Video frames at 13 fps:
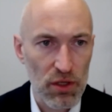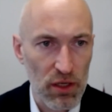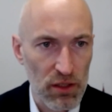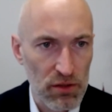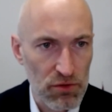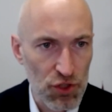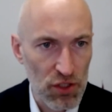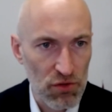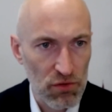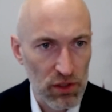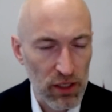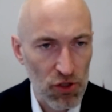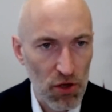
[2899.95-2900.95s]
and
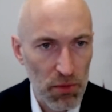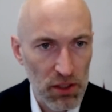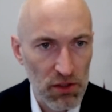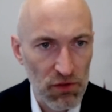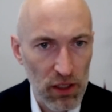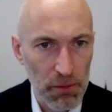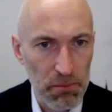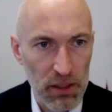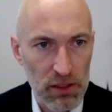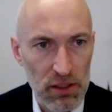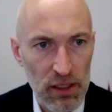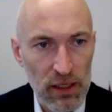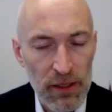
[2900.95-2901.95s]
general economic
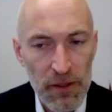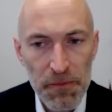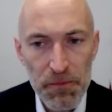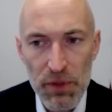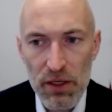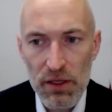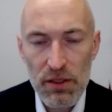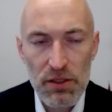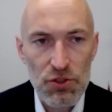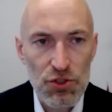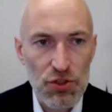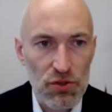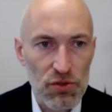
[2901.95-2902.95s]
development
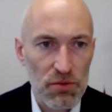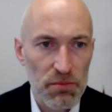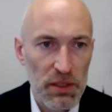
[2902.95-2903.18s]
issue.